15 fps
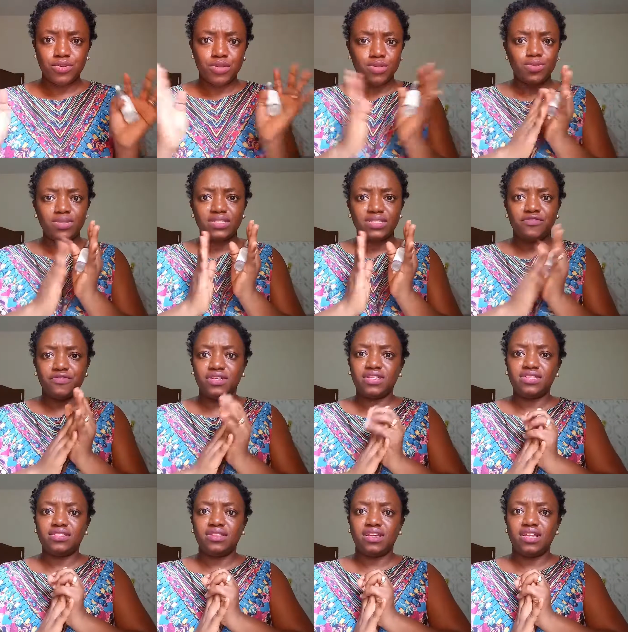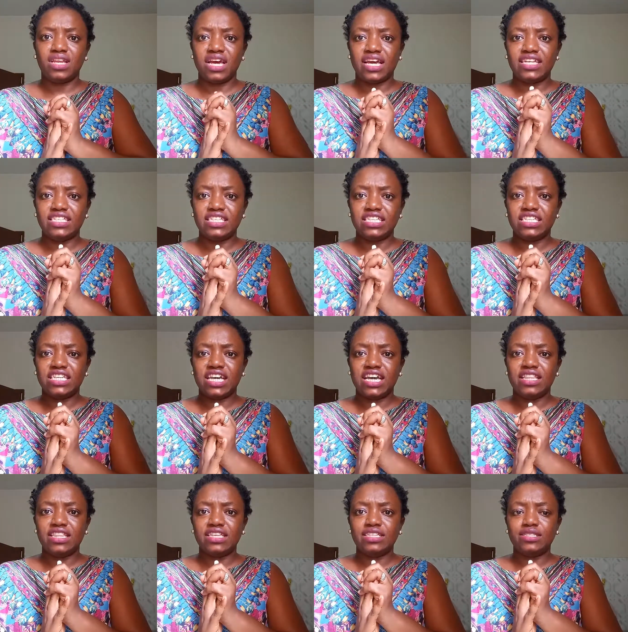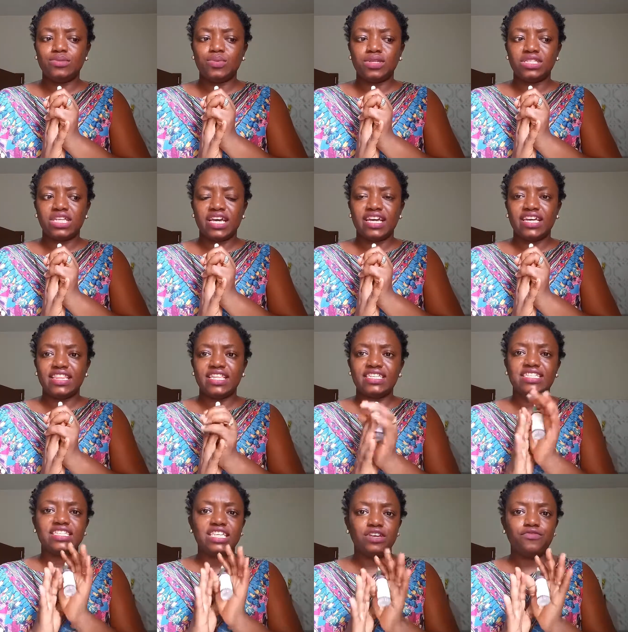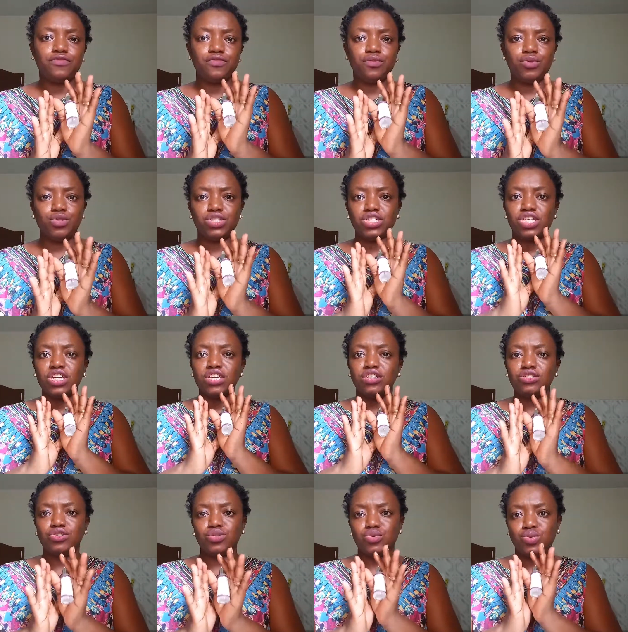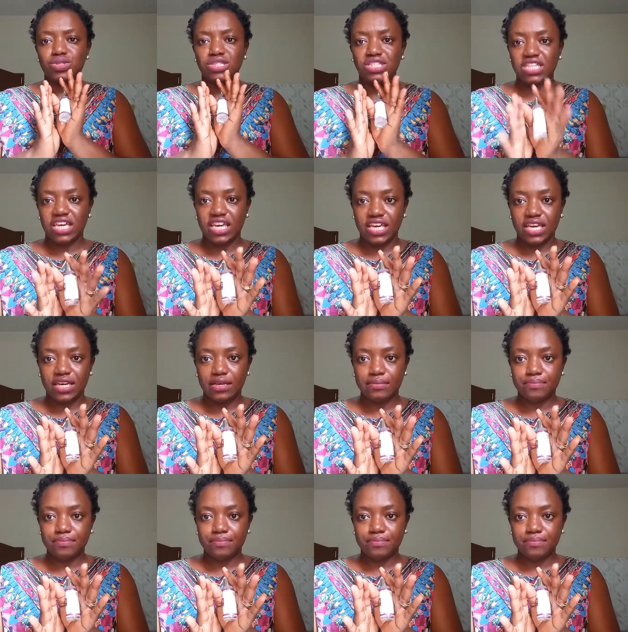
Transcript: so this was the first thing I did, and this was like the safe route to take.